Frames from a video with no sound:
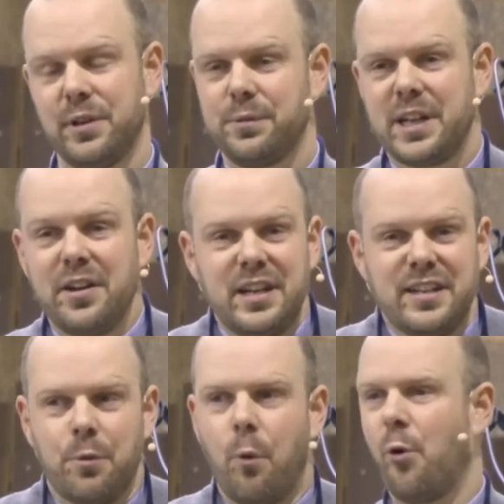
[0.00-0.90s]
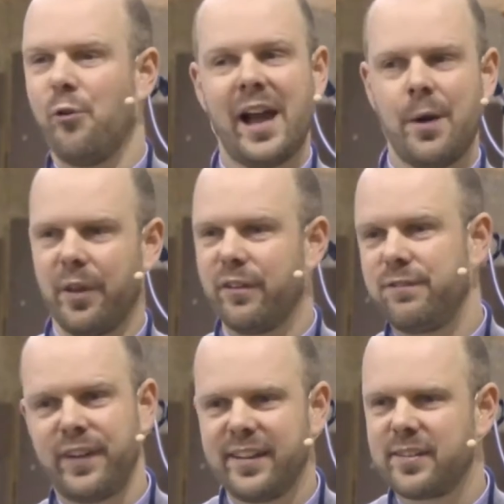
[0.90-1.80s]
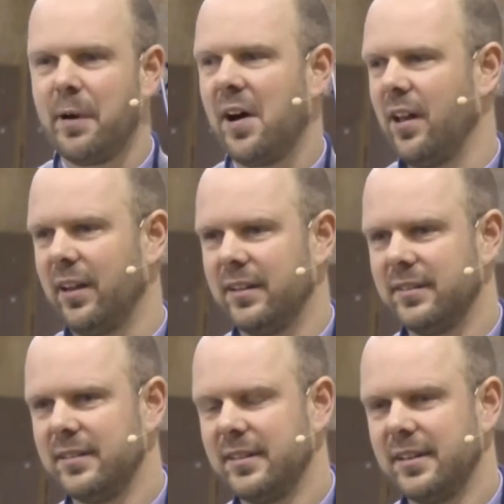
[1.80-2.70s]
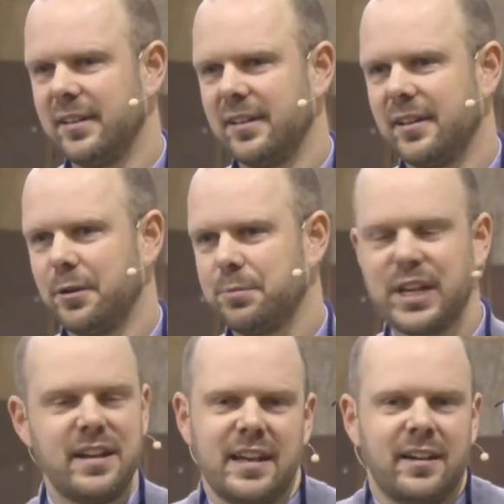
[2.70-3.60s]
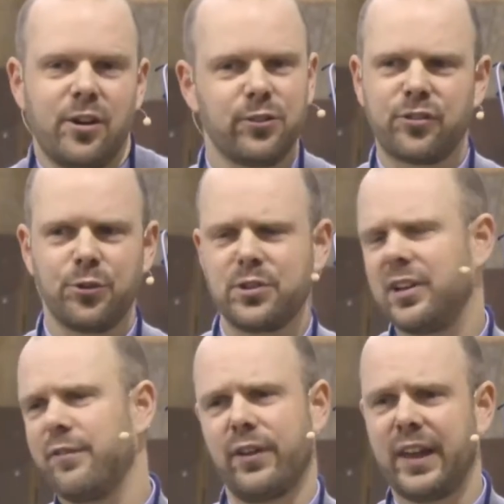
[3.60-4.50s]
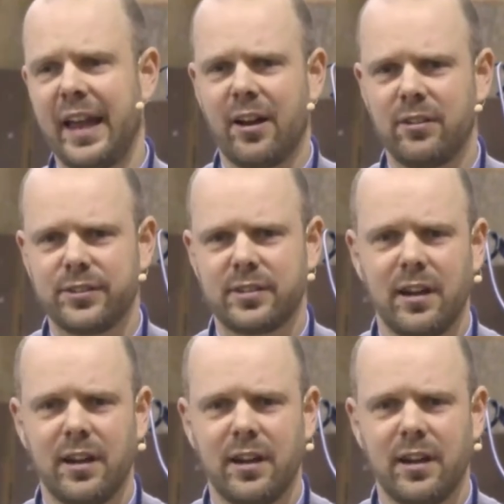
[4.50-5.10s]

We, we don't need to walk around with a fake smile pretending God sorted everything out.